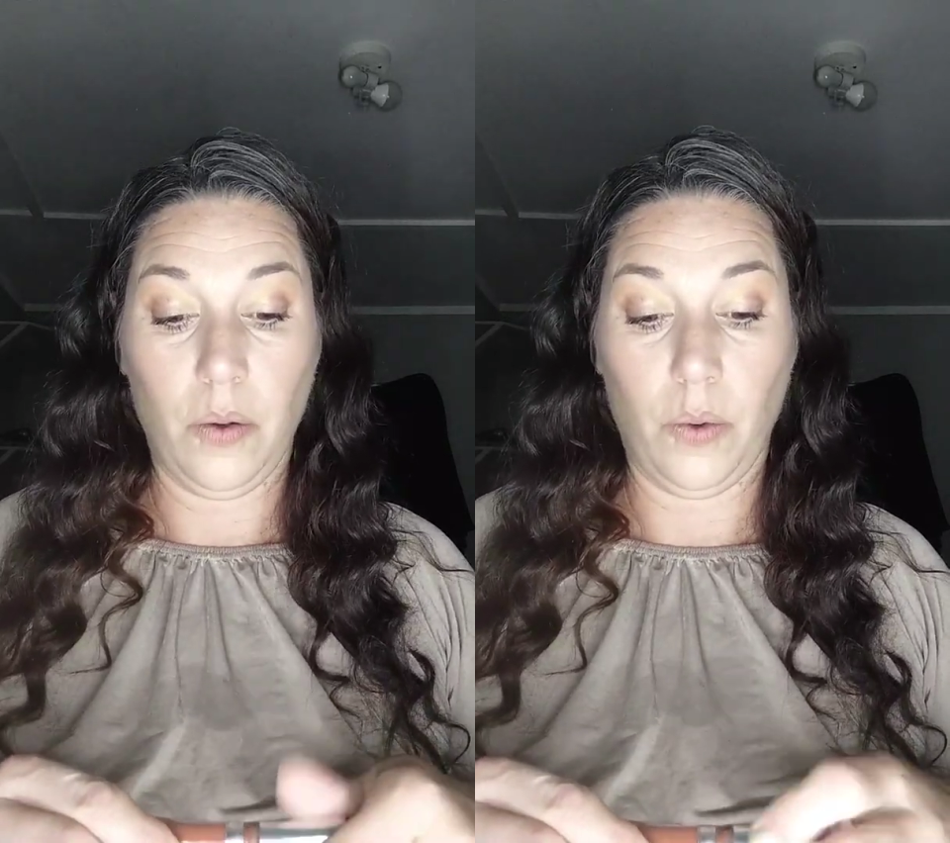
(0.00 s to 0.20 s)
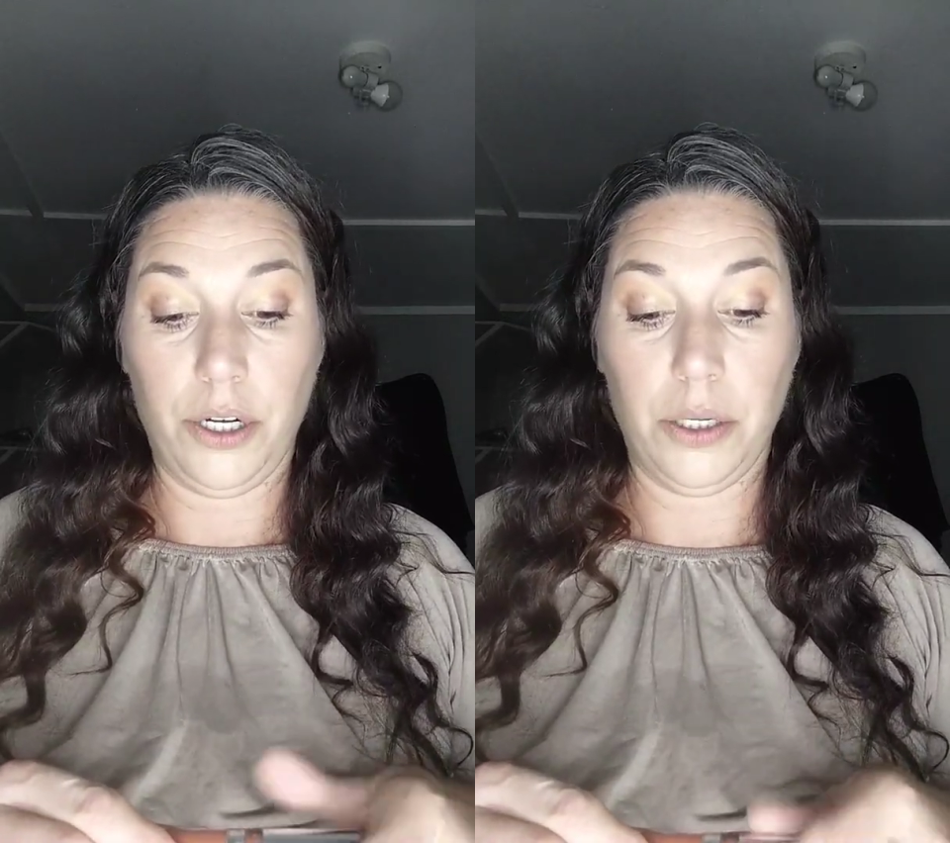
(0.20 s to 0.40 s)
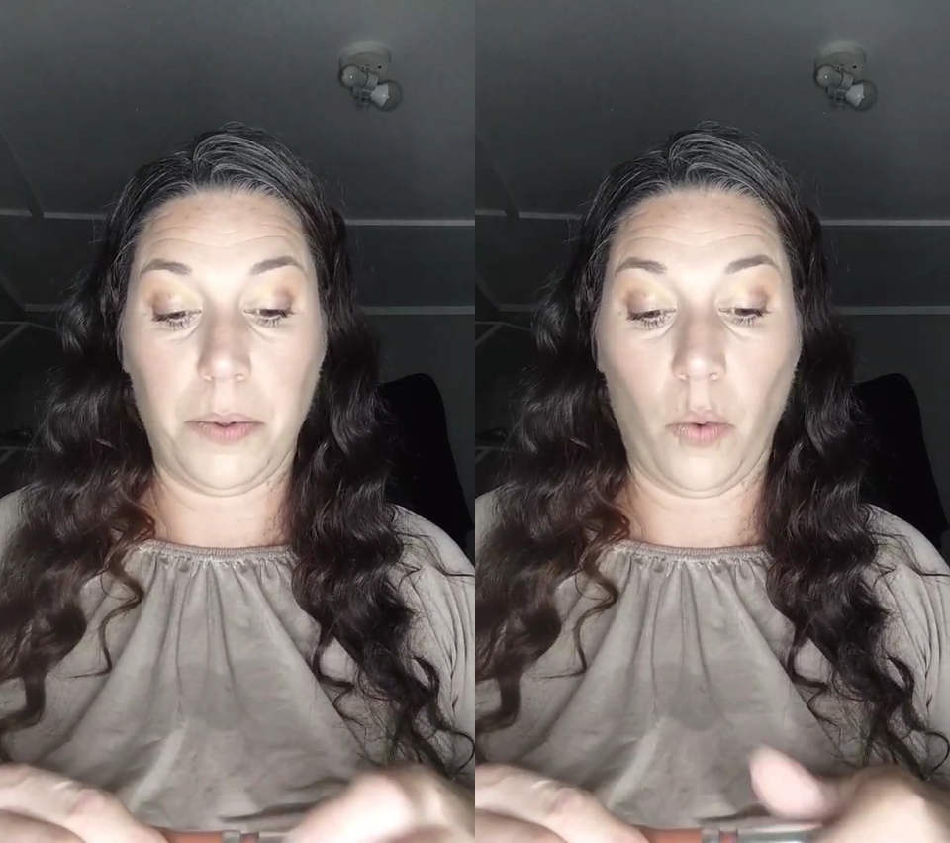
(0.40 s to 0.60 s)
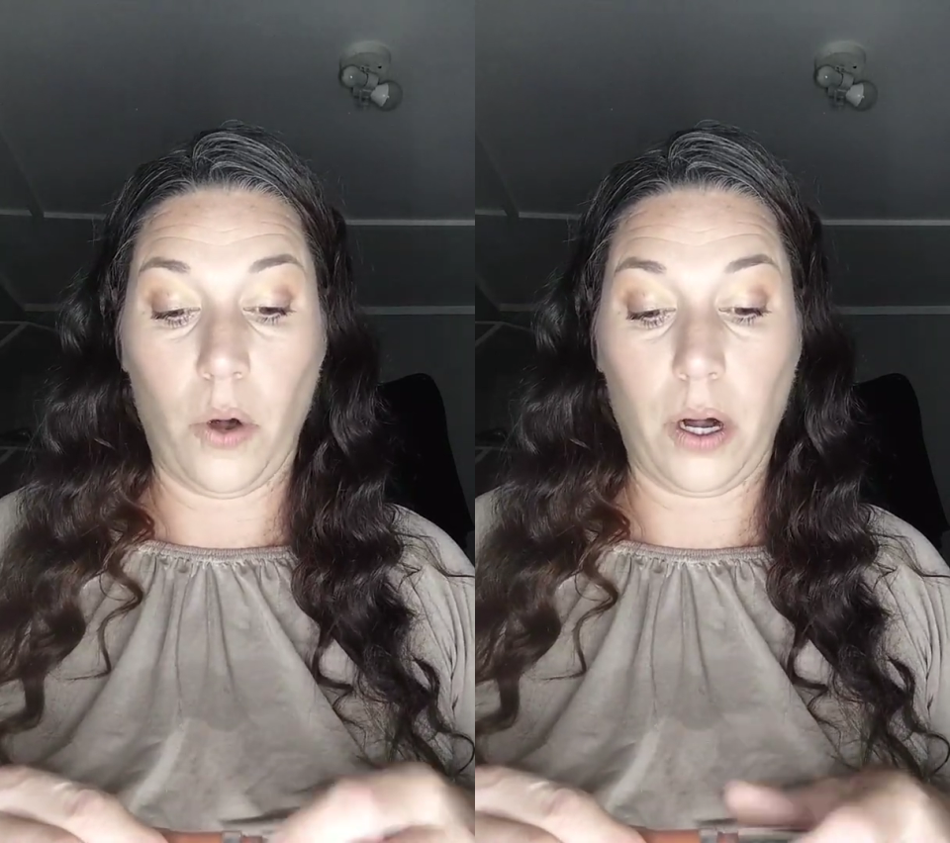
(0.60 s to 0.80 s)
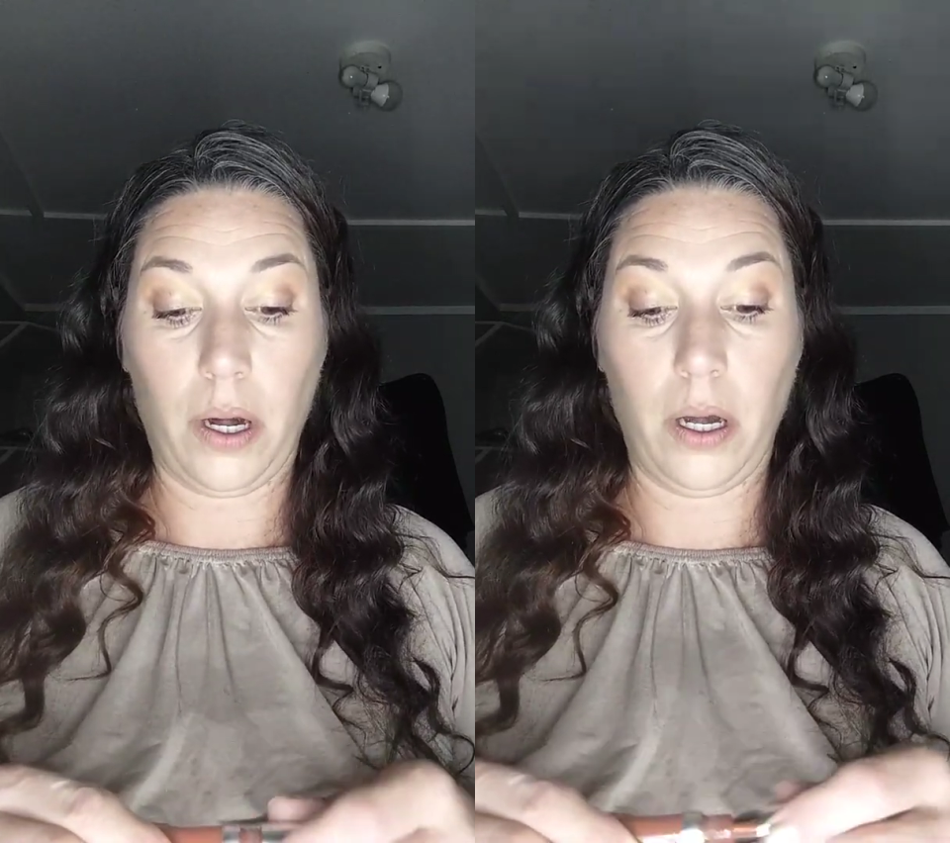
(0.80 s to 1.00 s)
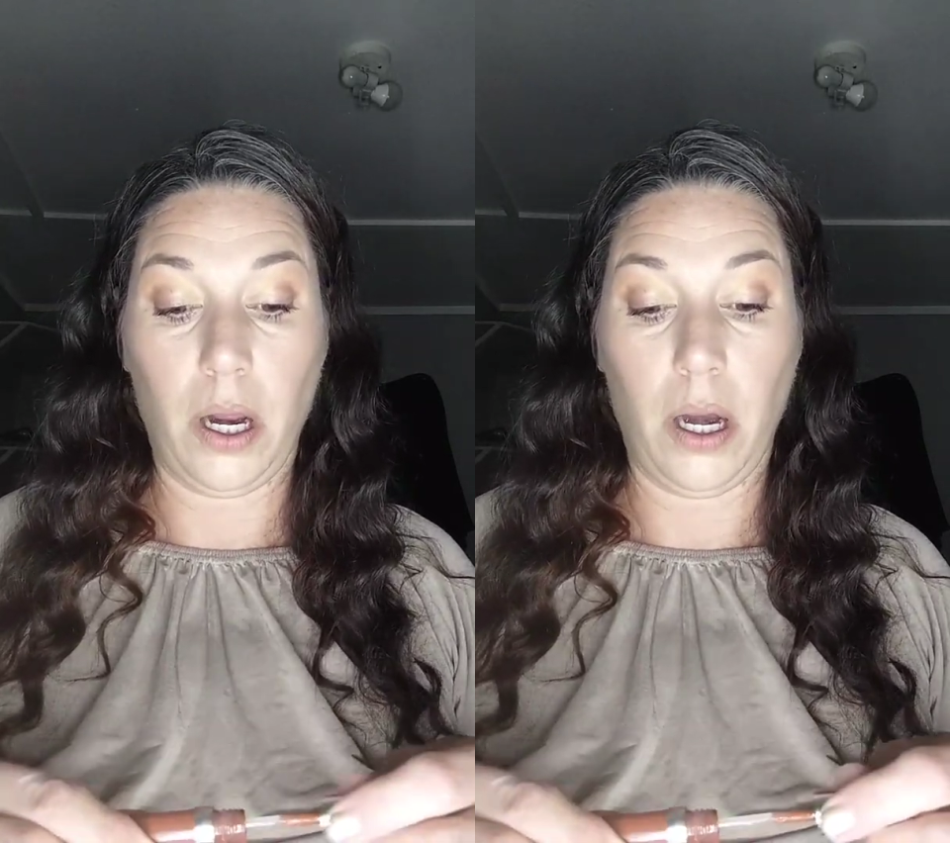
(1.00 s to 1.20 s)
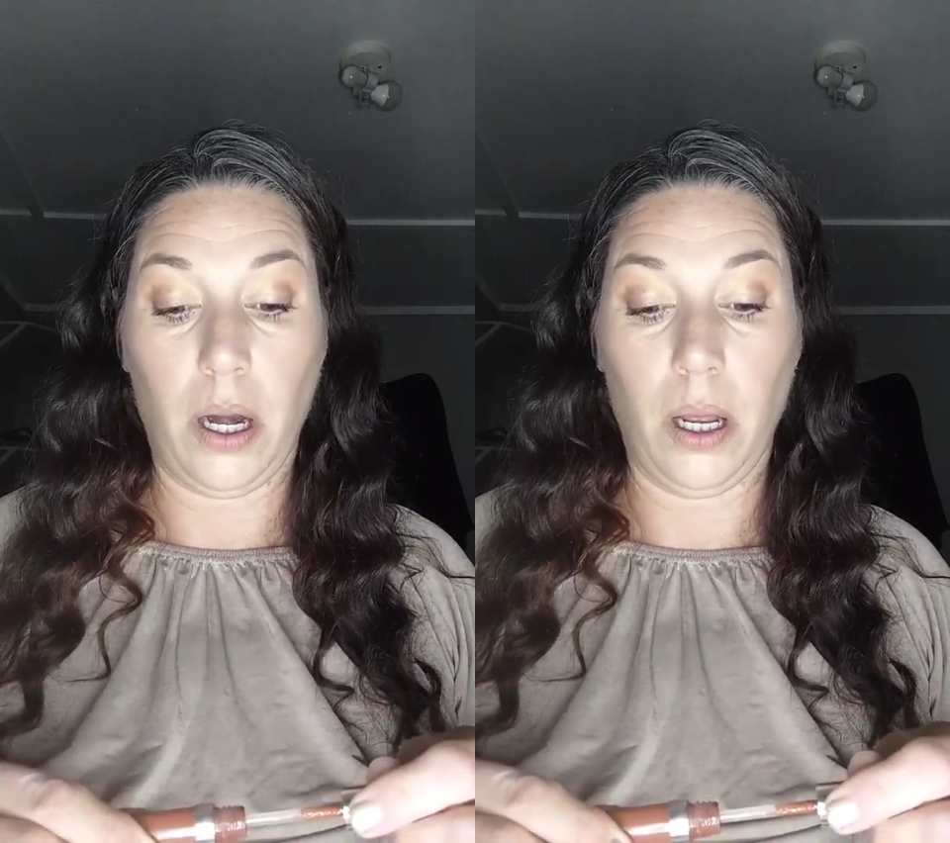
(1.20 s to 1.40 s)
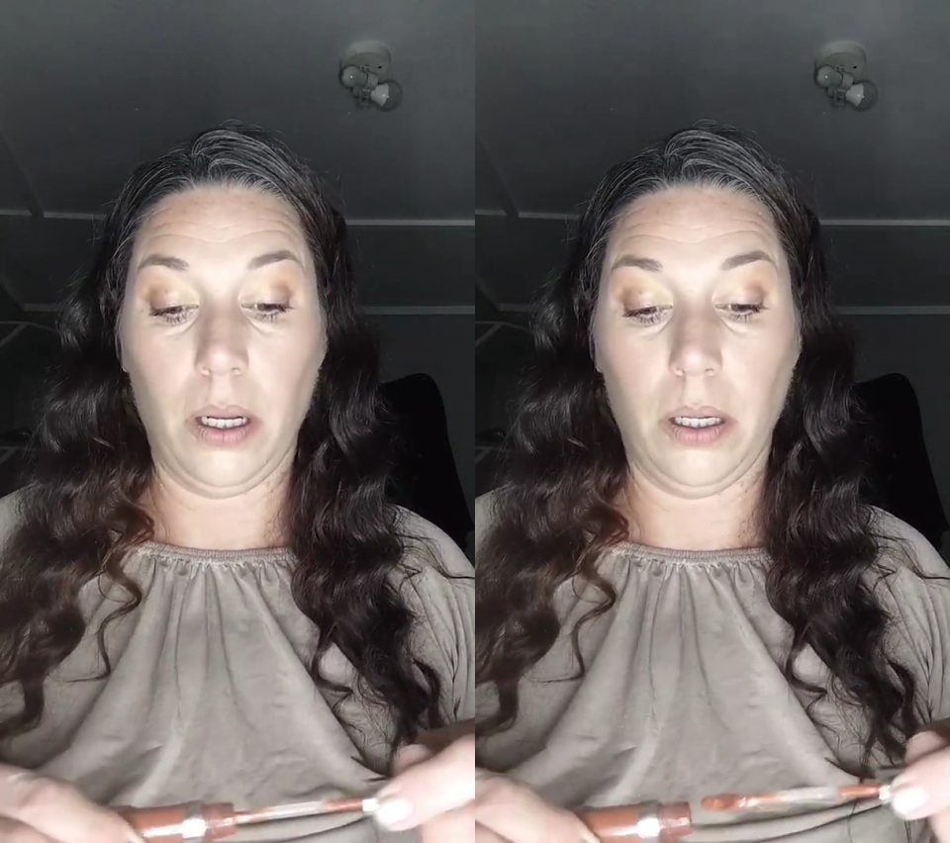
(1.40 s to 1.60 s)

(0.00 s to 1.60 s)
We've just been working and